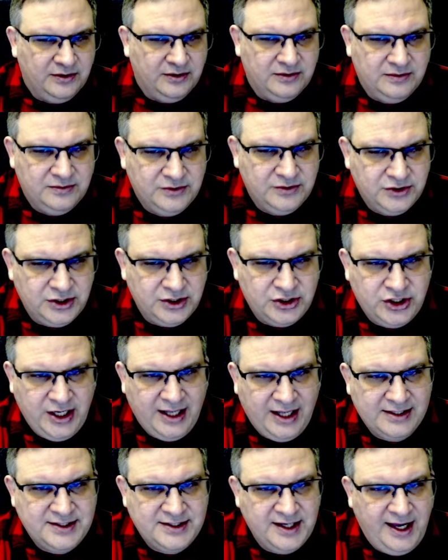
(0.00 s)
she
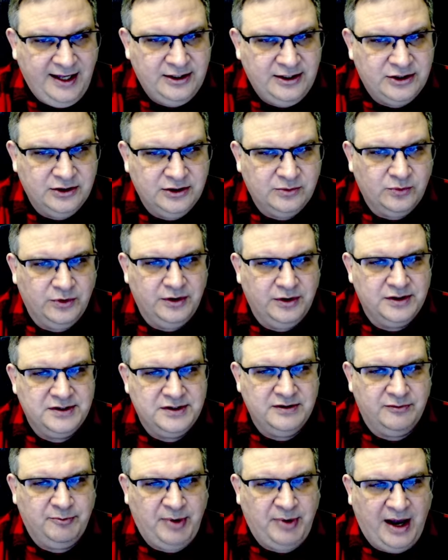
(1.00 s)
chants ancient words
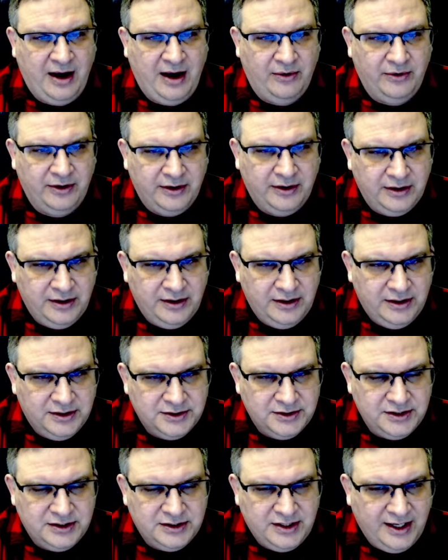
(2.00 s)
of power.
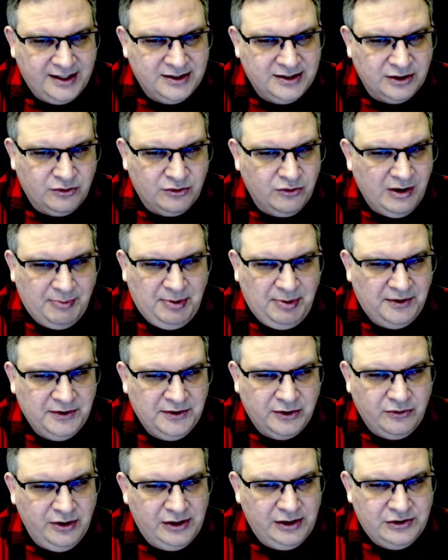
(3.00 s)
She takes a grip on the
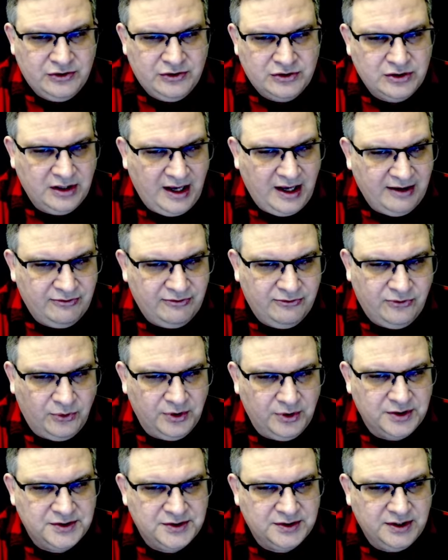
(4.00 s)
creature's life
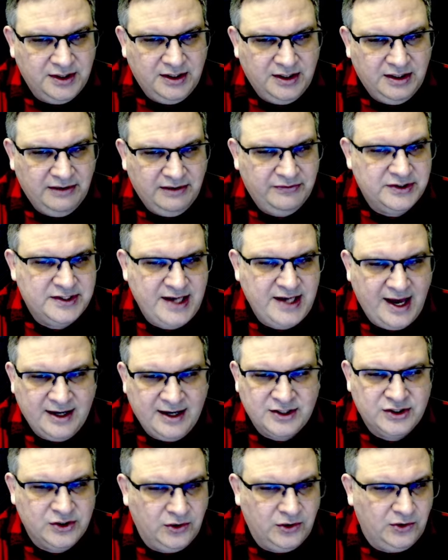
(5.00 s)
force. If it's got a
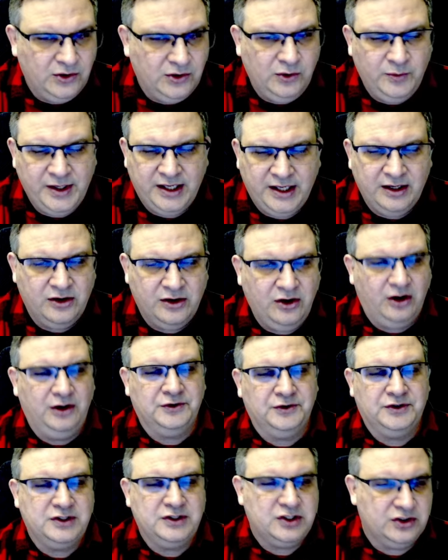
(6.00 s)
soul, we can call it
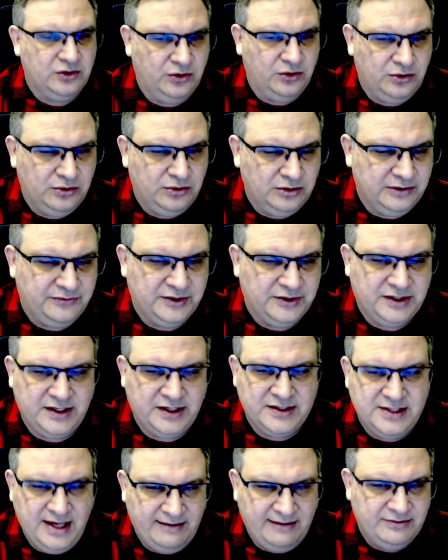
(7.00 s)
the soul. If it
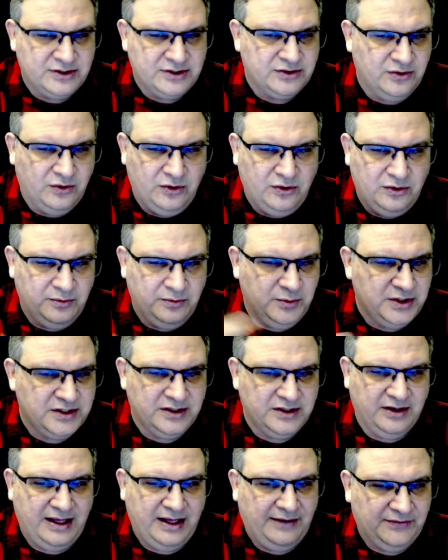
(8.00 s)
doesn't have a soul, we
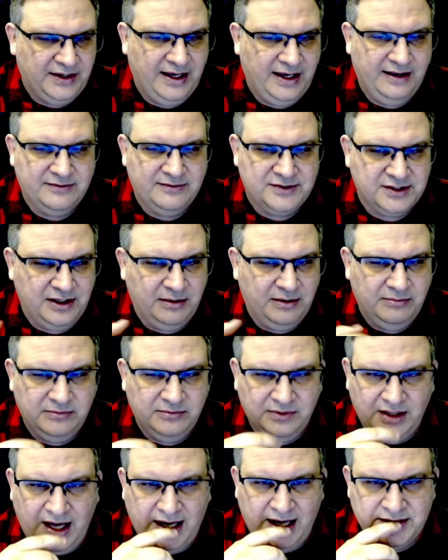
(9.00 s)
still have to have some
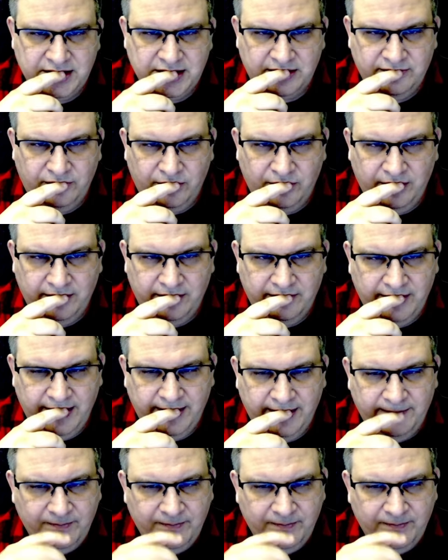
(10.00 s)
logic for it, right?